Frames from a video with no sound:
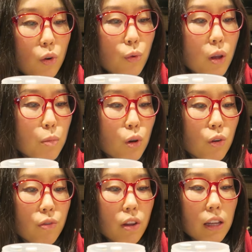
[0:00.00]

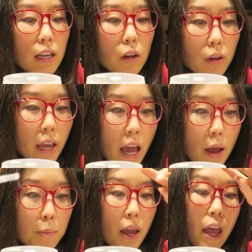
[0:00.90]
Remove the needle
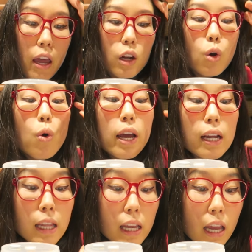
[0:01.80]
cap and
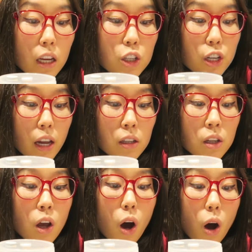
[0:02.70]
quickly
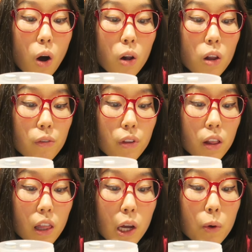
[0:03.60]
inject all of the
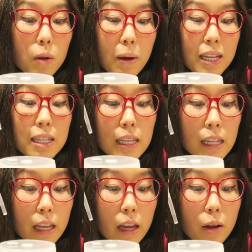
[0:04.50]
liquid
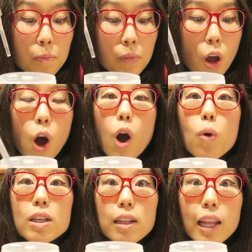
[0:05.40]
mycelium. Oh,
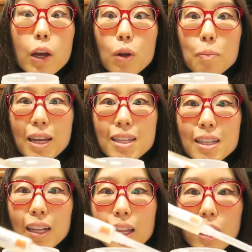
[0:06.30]
it's liquid
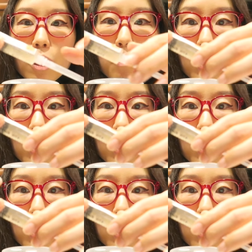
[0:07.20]
mycelium.